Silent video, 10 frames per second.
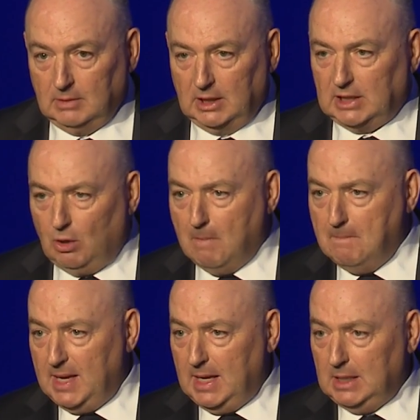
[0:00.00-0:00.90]
It's our
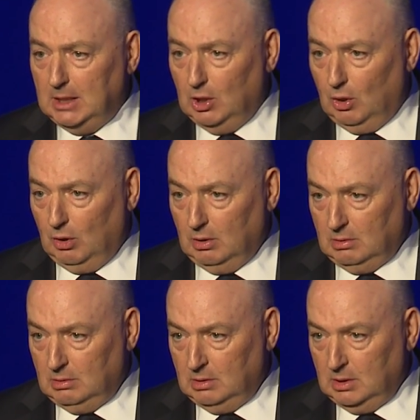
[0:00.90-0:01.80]
main law.
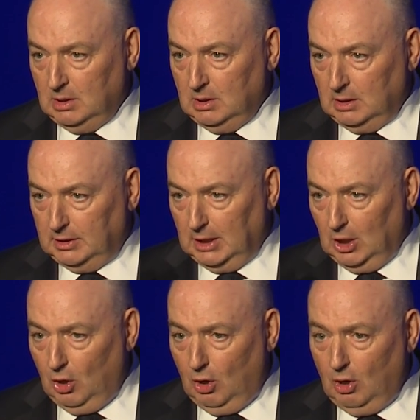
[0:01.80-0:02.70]
The
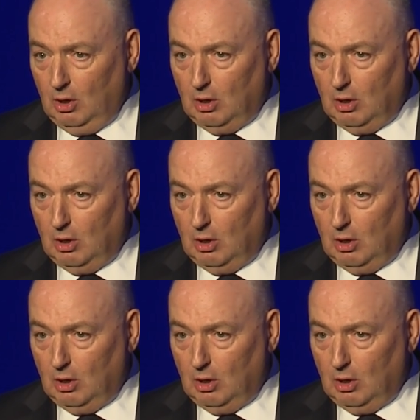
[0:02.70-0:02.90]
law